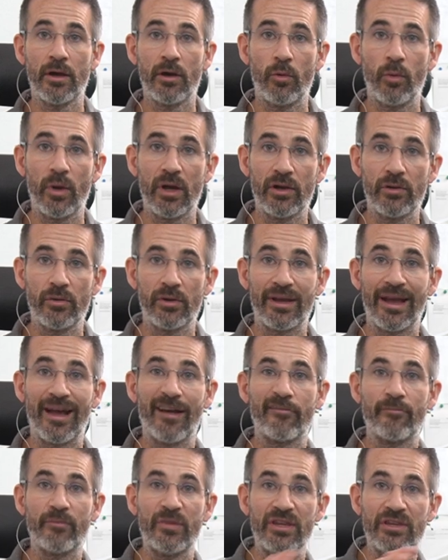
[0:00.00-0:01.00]
well, look,
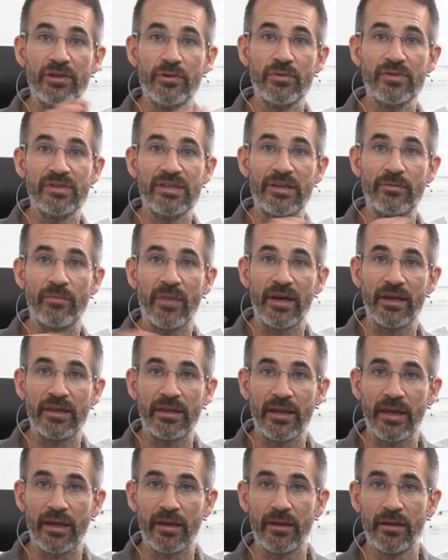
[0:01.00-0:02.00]
I've been using my
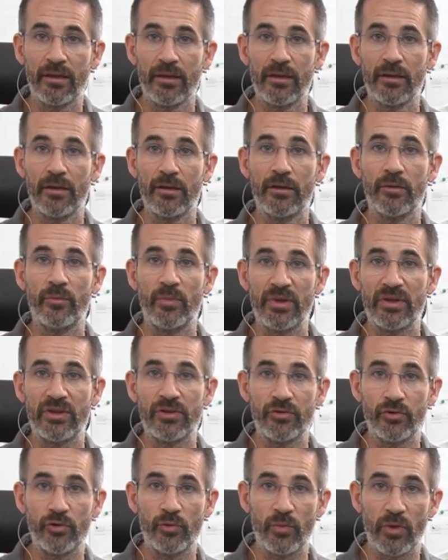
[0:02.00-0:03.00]
neck a bit
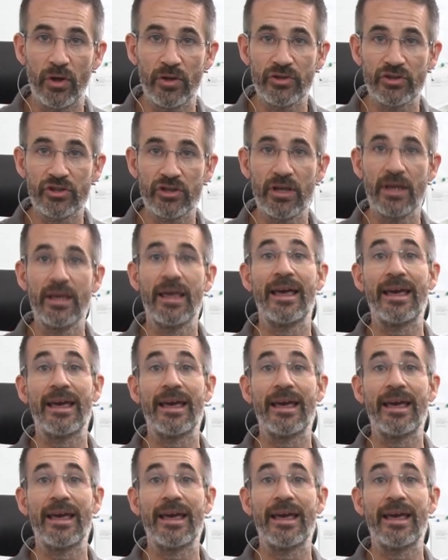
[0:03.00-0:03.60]
too much,